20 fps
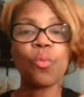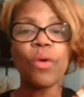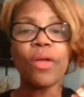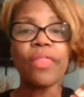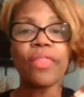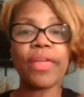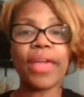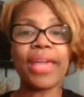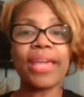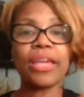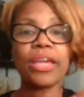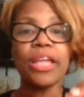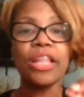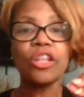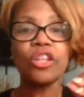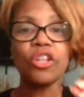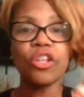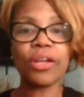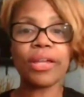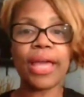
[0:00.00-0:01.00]
where they
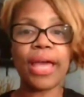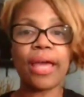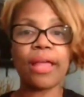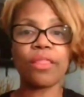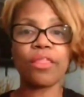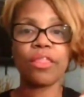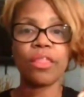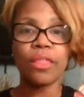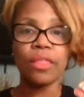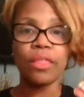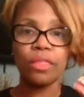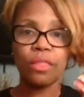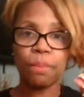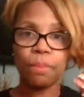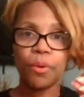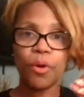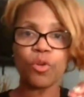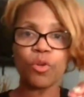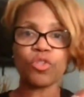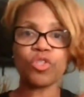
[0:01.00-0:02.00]
can look at the
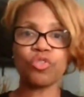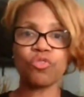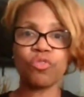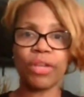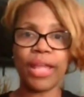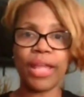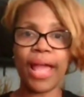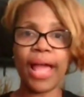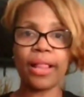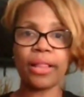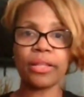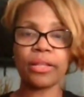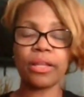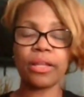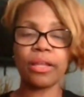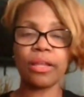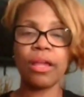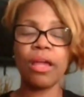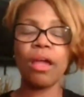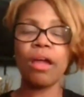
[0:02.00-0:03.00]
person's
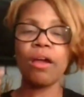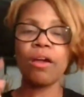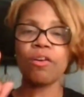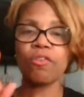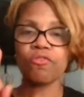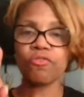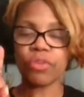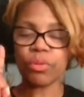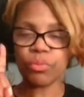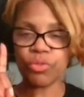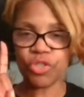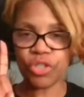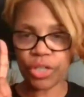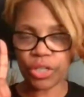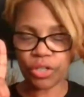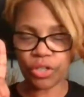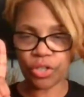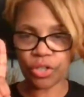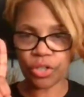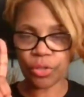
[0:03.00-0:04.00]
reality from
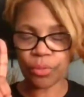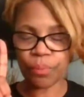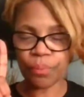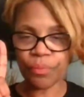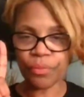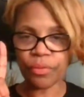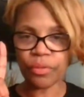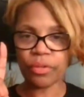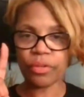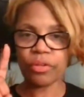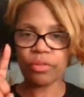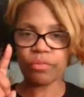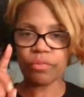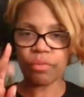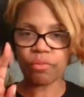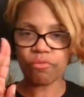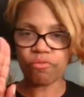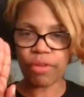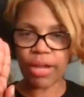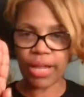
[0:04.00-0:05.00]
gender,
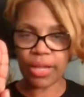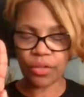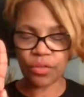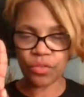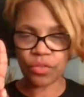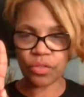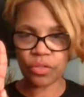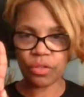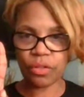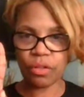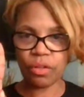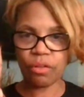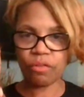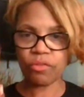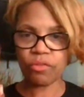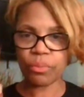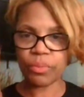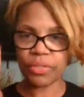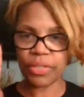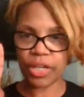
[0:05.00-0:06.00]
from race,
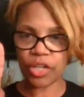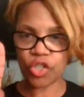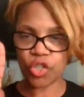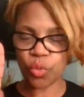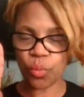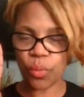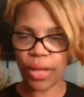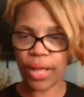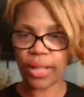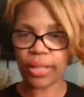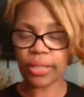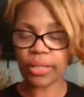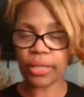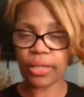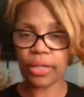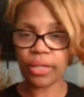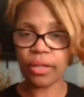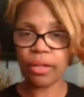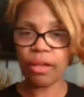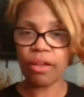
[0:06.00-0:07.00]
from
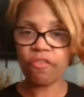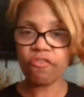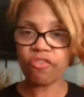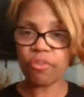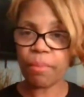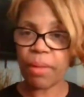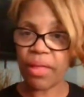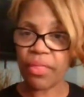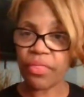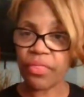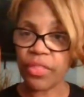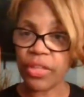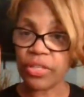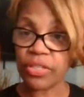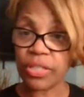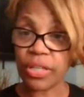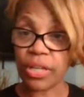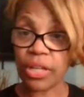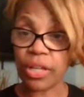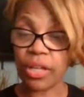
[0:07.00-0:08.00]
sexuality, from
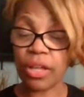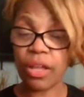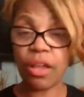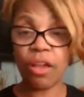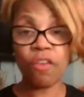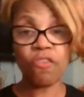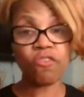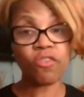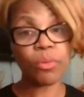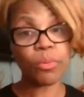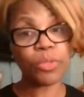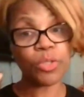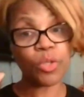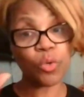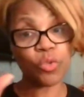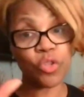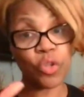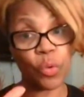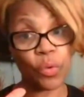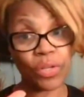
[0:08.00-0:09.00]
ethnicity, from
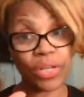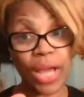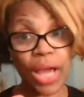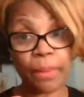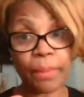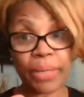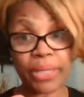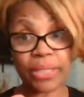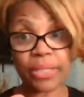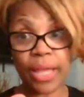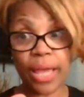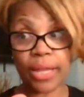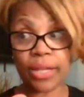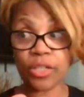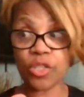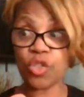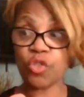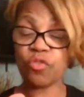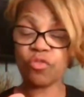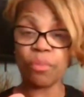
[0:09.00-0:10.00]
socioeconomic
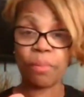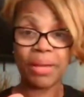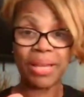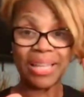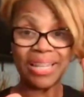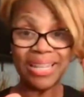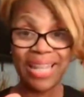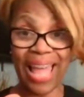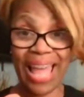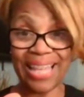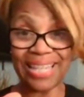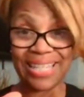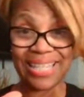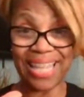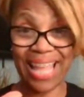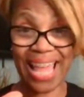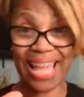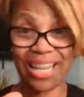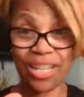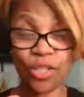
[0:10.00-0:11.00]
status, from class
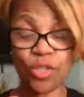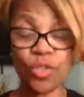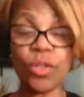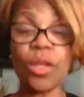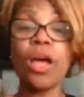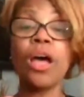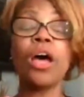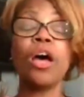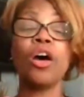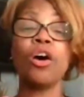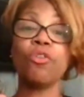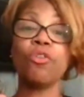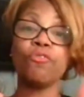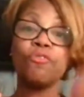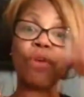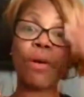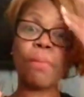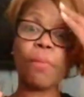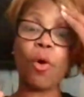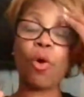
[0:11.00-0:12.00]
status,
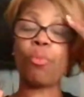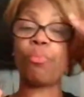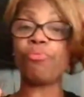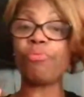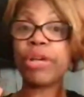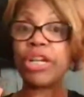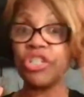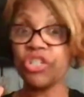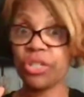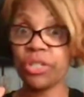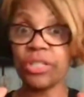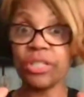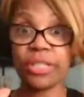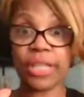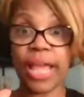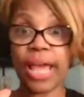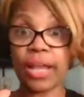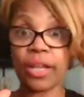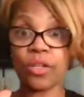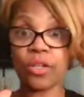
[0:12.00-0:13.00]
from oppression
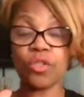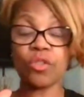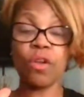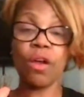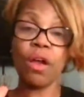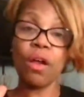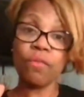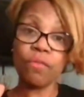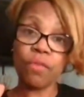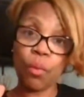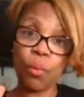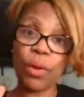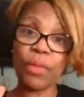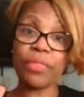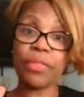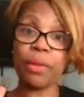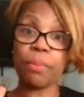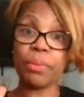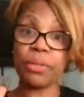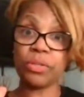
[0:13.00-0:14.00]
status, from
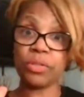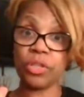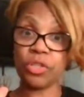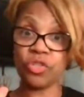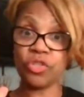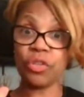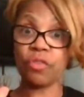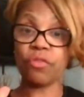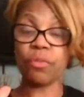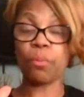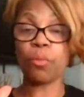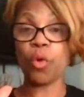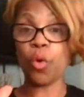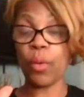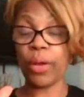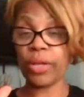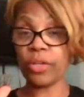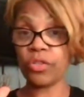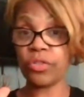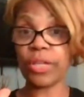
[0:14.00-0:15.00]
what their position from
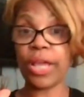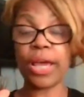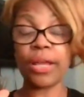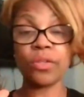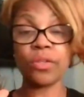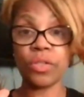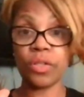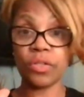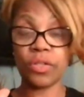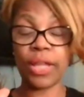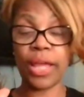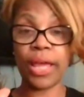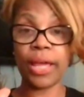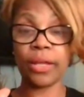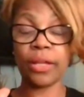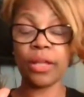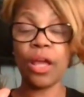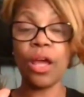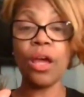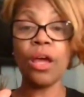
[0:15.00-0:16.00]
queer status is
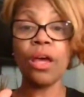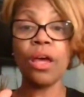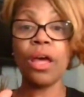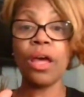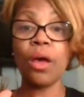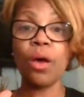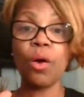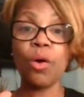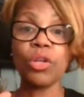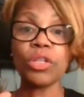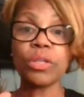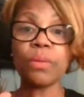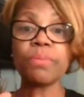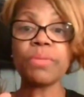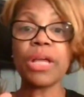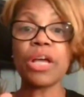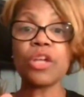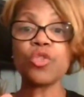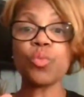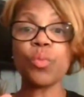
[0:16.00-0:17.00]
at.
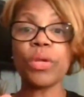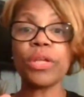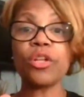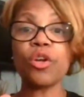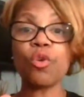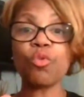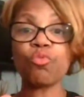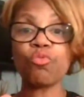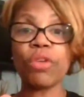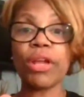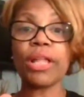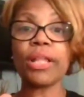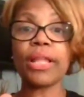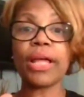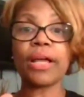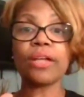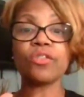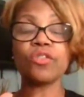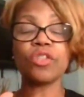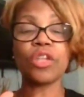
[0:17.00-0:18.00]
Sometimes we don't
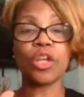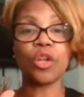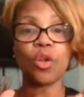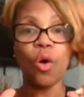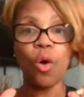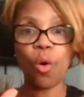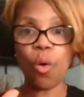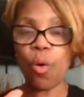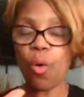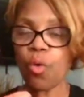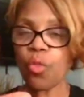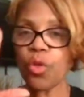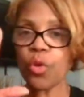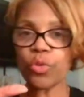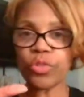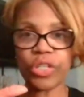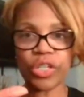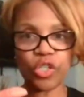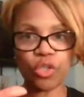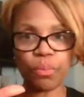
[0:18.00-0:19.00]
realize that all
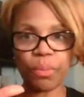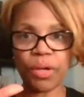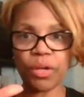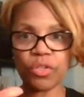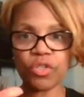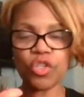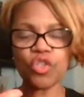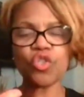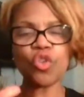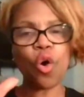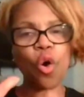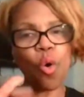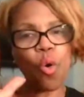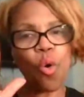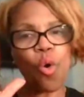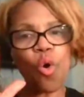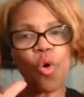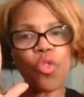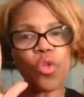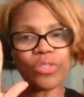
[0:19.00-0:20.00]
those experiences,
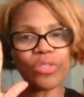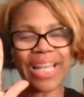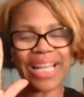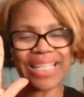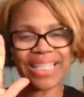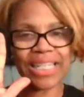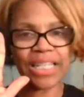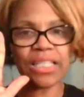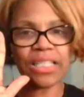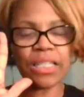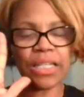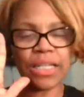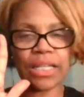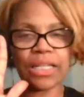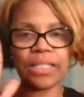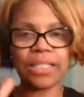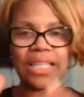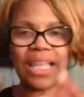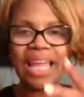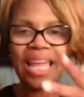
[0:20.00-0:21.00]
all those
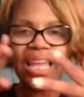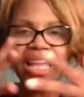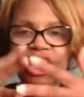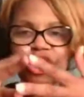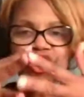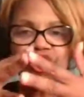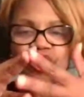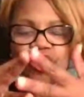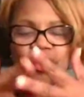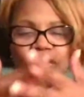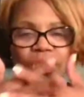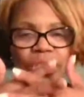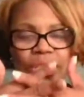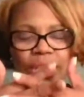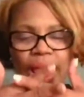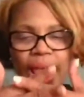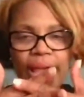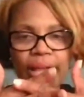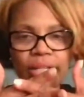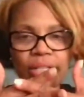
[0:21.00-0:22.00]
identities
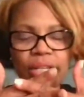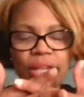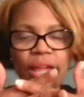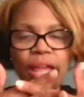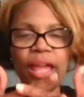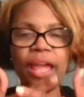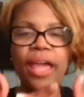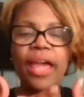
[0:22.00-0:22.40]
intersect